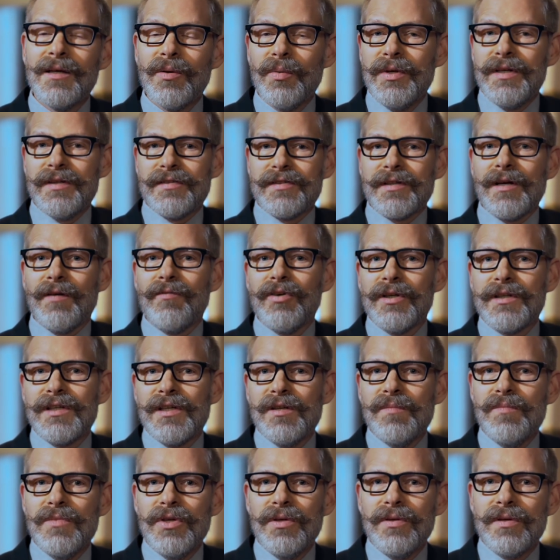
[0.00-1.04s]
We discovered
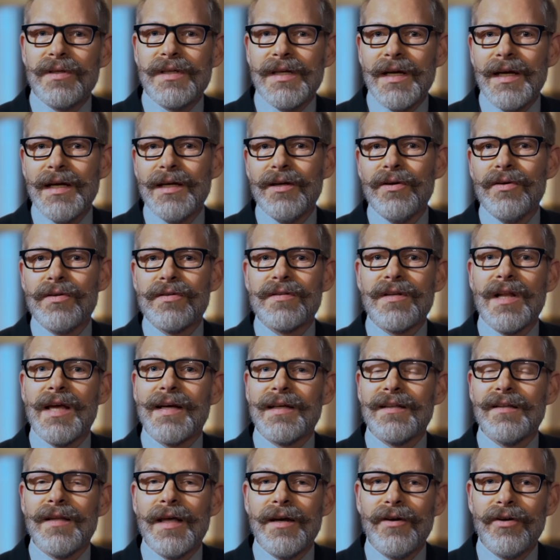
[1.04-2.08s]
communicators
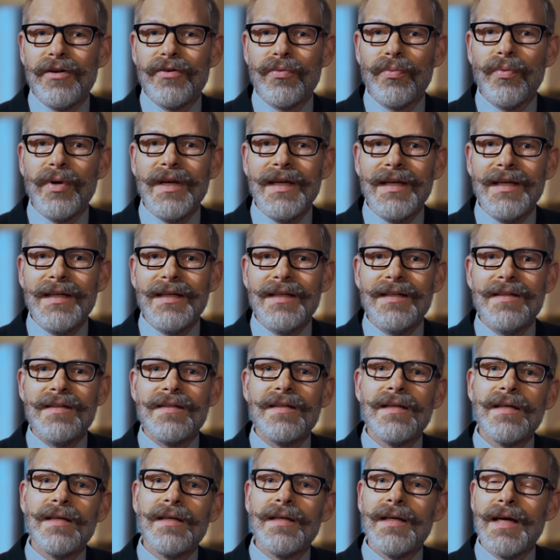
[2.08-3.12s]
like Leonard
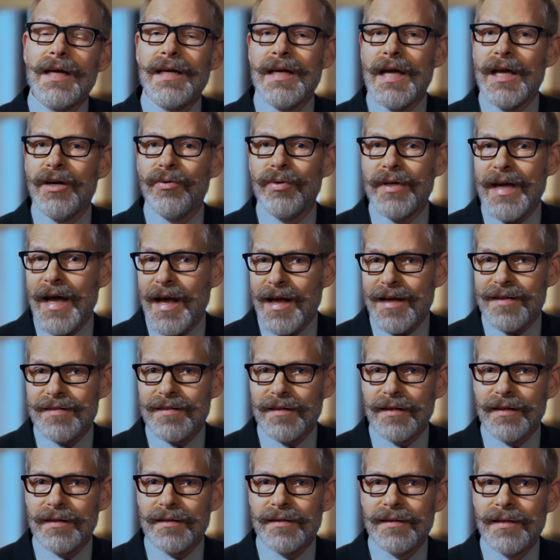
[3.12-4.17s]
Reed and Henry
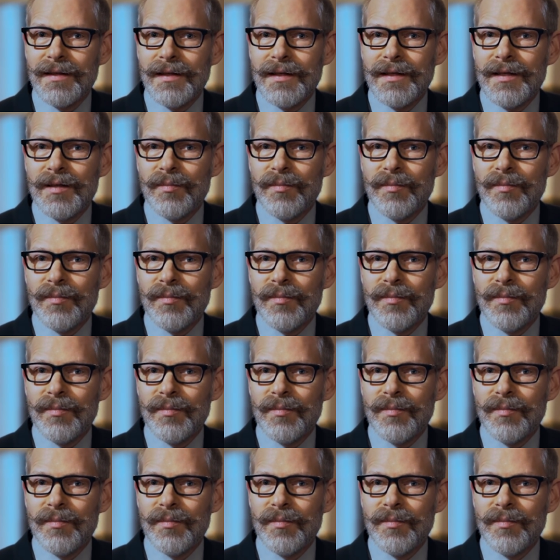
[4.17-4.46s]
Hazlitt,